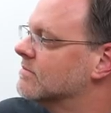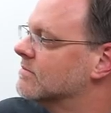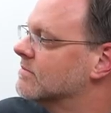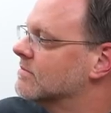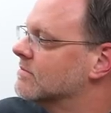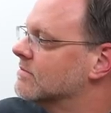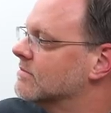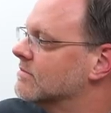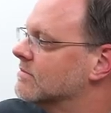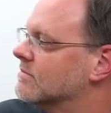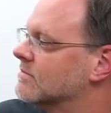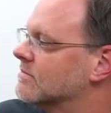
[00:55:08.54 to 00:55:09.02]

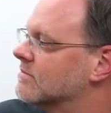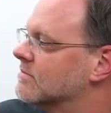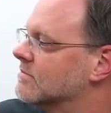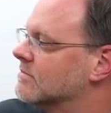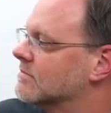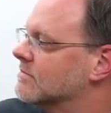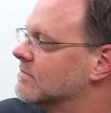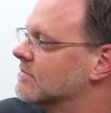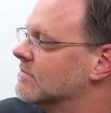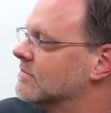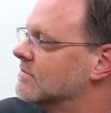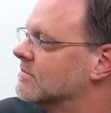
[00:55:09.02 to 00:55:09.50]

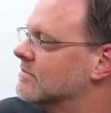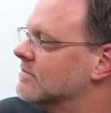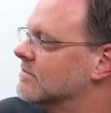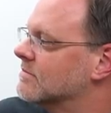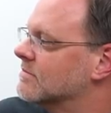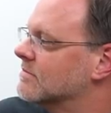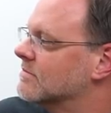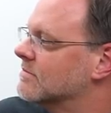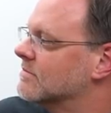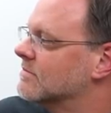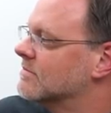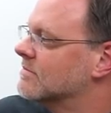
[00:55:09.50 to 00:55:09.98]

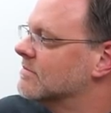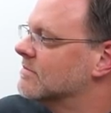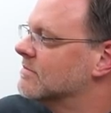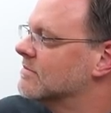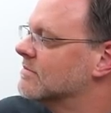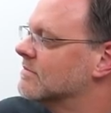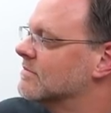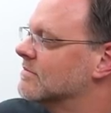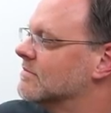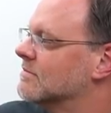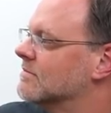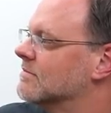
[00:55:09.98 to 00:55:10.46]

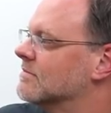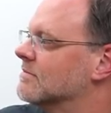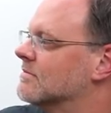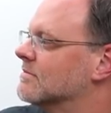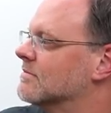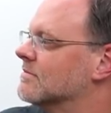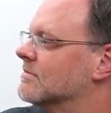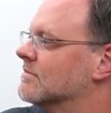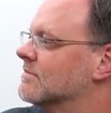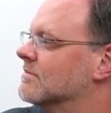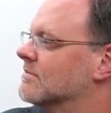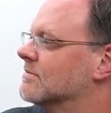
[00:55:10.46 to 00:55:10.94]

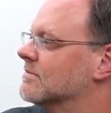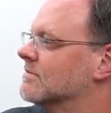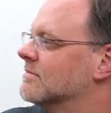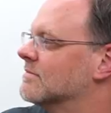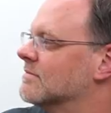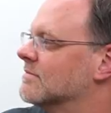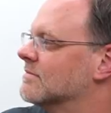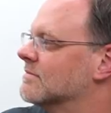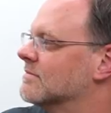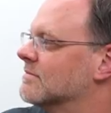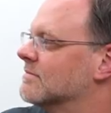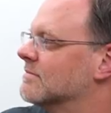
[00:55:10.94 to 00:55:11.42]

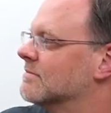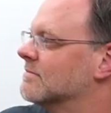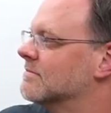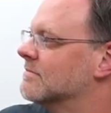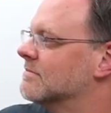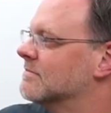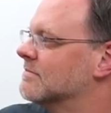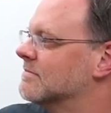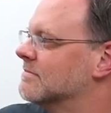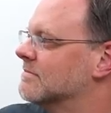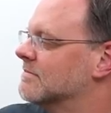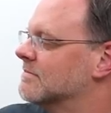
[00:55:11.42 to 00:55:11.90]

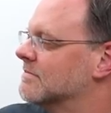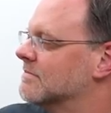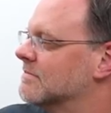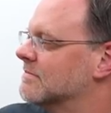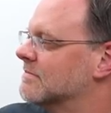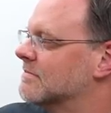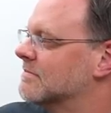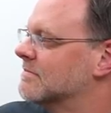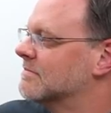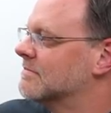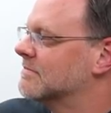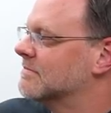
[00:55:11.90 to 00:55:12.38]

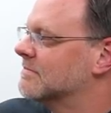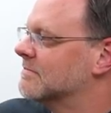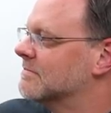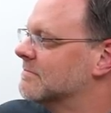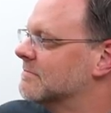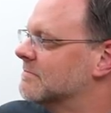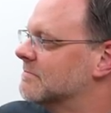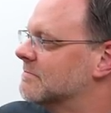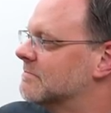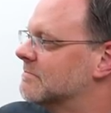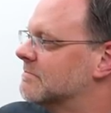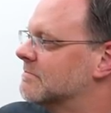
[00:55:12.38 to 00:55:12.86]

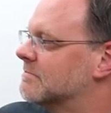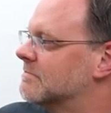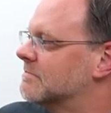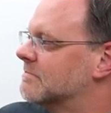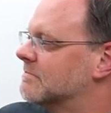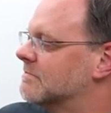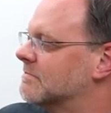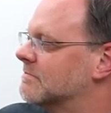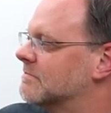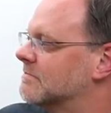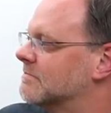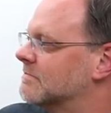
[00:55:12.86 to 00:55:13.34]

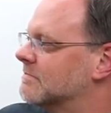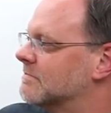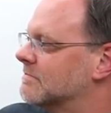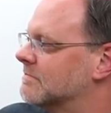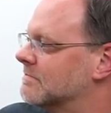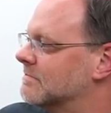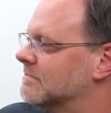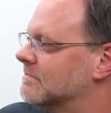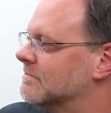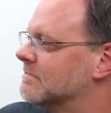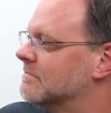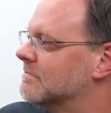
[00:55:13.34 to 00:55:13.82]
(not speaking)